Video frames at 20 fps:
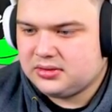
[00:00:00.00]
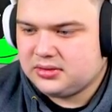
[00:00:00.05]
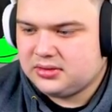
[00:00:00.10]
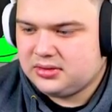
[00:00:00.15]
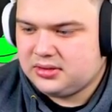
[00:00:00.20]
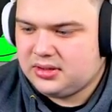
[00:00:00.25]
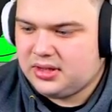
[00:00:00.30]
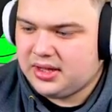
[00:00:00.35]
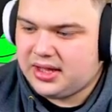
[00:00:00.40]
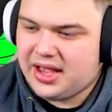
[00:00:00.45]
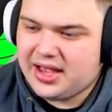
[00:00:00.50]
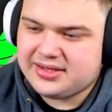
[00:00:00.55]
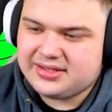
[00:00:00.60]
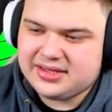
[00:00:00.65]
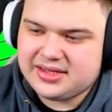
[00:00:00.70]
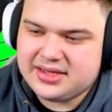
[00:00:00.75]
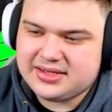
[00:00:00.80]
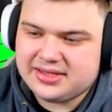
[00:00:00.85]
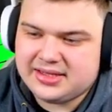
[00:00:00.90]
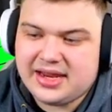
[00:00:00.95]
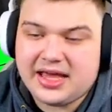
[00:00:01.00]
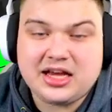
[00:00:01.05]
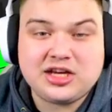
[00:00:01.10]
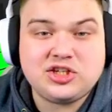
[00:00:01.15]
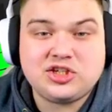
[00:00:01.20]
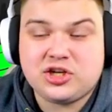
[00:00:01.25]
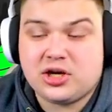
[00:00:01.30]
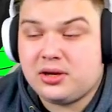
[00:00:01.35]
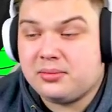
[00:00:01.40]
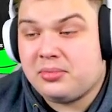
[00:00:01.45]
I guess it is an
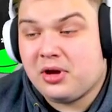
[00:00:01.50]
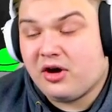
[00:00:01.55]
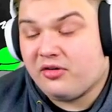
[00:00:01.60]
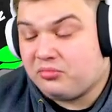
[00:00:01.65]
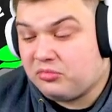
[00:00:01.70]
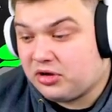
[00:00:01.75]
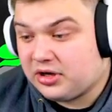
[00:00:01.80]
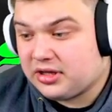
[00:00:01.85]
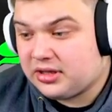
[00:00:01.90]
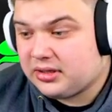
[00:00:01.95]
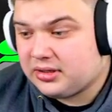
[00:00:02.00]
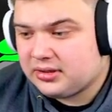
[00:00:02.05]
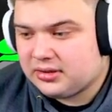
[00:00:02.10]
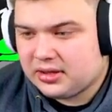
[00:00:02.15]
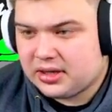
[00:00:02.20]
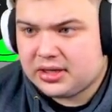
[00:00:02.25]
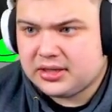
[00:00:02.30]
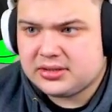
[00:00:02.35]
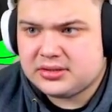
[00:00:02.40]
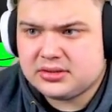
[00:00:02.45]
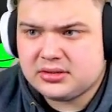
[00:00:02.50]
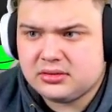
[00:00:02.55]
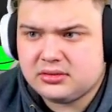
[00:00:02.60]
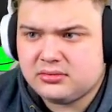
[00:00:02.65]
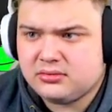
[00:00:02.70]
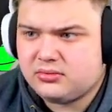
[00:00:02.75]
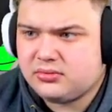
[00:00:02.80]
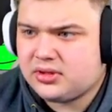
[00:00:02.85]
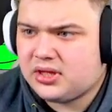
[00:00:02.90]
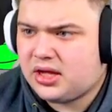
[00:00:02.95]
extra bit of money, right? So,
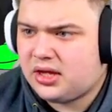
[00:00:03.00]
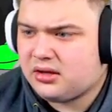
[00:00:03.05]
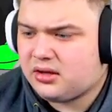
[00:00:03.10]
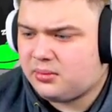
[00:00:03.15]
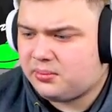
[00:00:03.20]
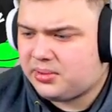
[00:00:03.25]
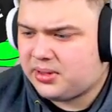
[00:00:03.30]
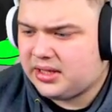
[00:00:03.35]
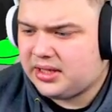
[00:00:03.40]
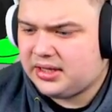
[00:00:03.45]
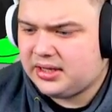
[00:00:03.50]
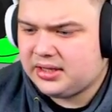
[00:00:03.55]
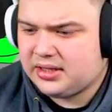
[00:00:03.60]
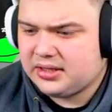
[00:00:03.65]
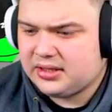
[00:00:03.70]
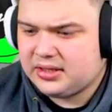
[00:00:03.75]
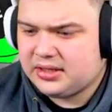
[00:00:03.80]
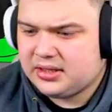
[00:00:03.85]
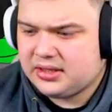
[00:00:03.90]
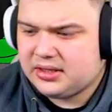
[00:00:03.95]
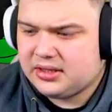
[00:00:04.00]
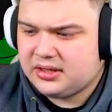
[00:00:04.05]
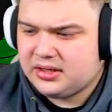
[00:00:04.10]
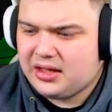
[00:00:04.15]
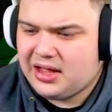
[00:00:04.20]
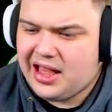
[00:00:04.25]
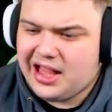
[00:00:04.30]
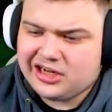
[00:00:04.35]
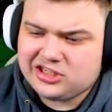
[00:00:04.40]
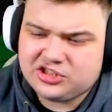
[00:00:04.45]
we can't complain.
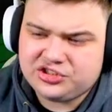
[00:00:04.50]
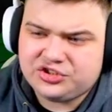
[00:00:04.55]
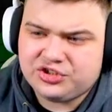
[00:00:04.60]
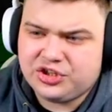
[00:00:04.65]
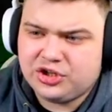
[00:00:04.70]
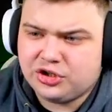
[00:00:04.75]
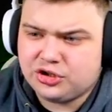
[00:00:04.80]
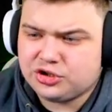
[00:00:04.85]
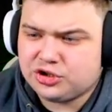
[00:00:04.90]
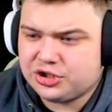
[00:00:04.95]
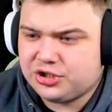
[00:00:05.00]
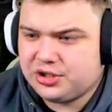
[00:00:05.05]
Extra 300.